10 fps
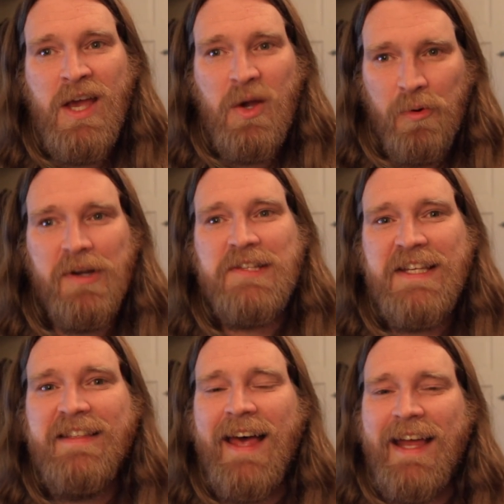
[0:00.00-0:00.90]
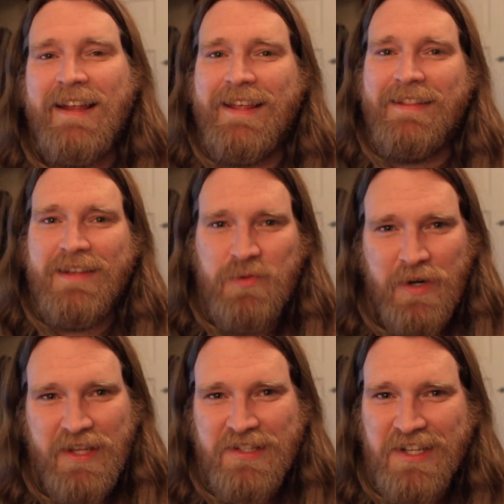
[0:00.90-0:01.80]
we're going to see that in the
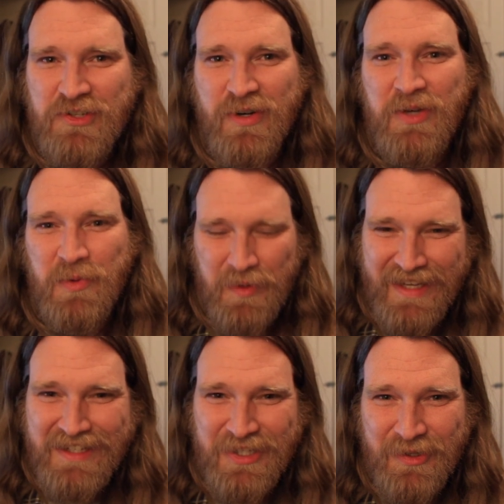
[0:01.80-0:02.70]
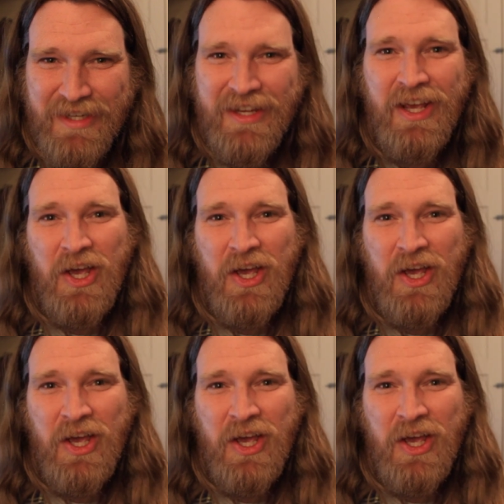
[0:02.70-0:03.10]
20th century when we get to it.